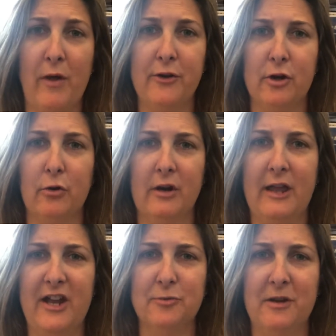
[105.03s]
whether your
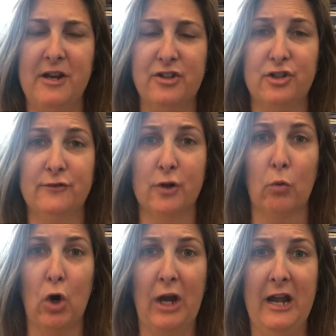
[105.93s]
engagement initiatives
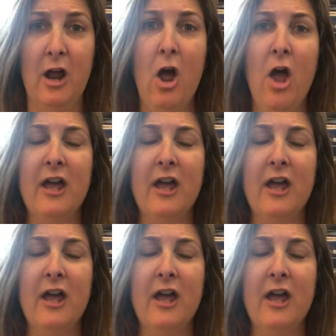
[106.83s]
are working